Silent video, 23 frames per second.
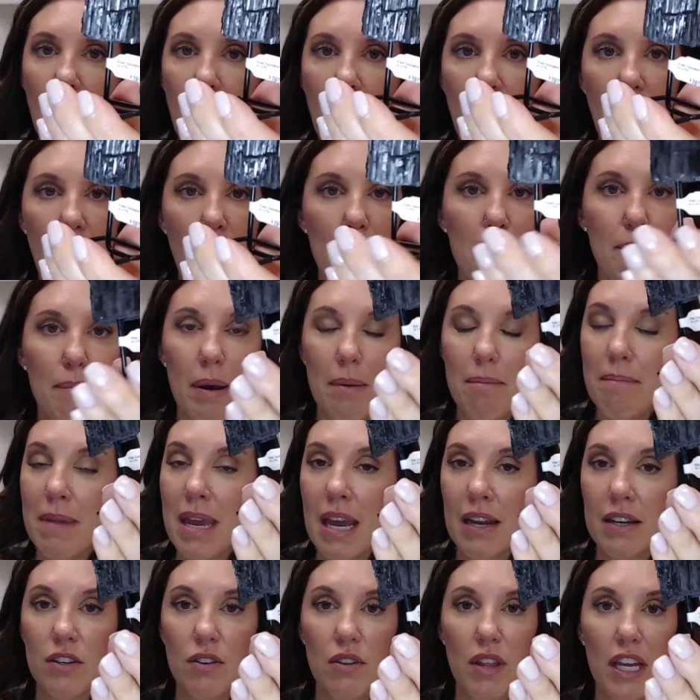But
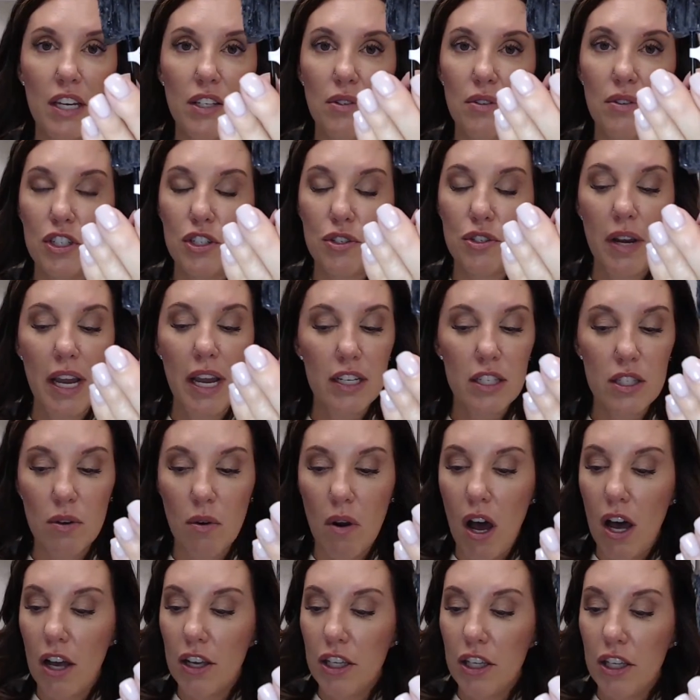man, do they do the trick.
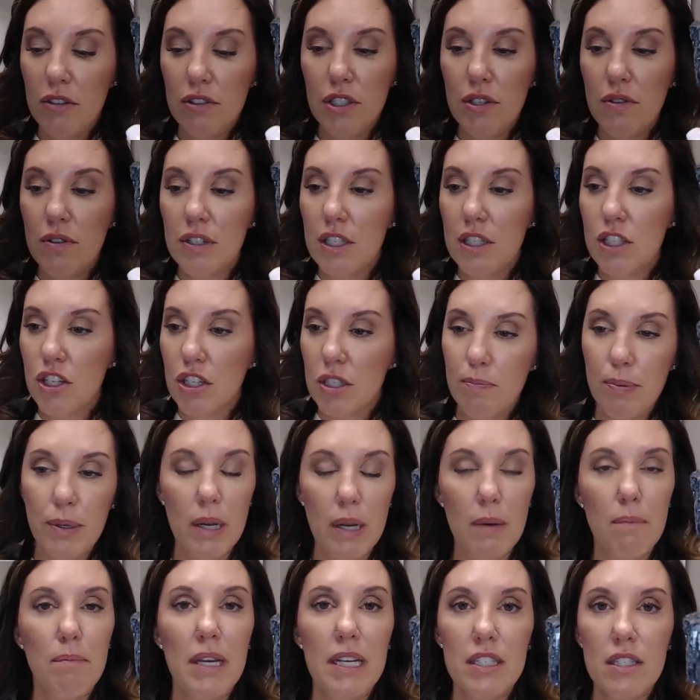So all you do is just
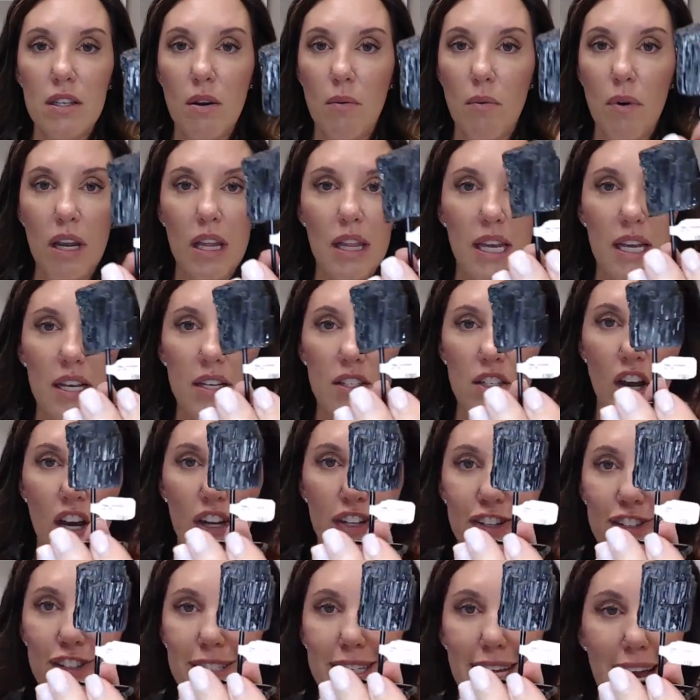put a piece of one of these
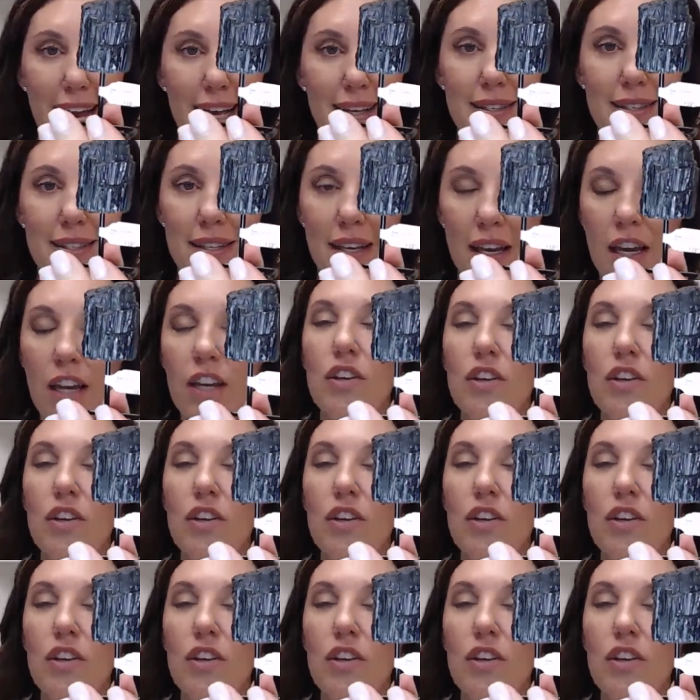on your desk.